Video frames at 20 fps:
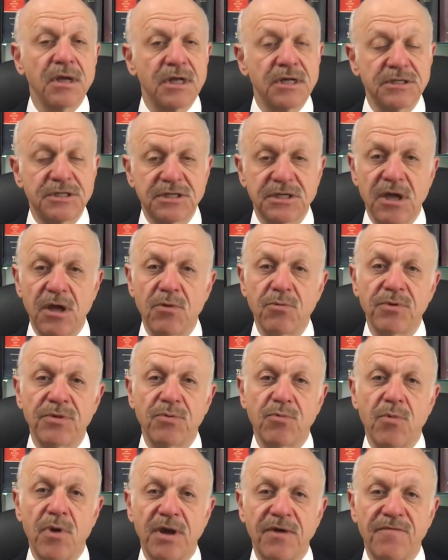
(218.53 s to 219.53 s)
consult
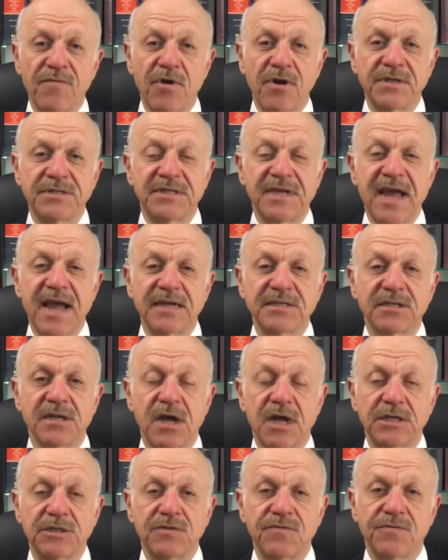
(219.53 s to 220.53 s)
with one of our tax
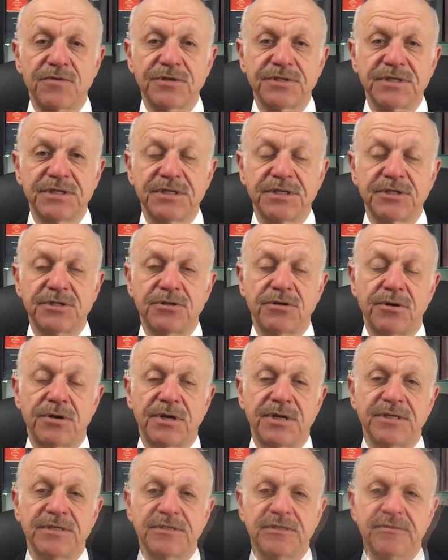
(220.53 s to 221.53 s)
controversy
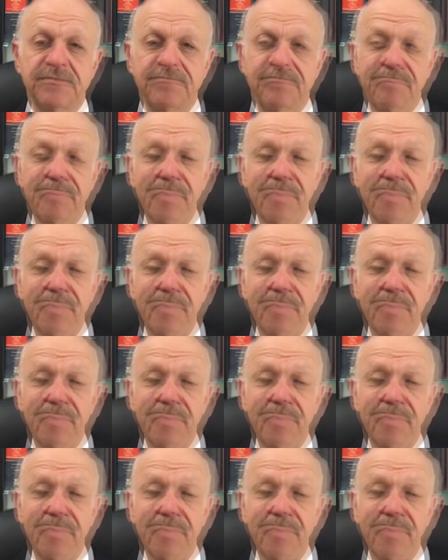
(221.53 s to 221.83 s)
attorneys.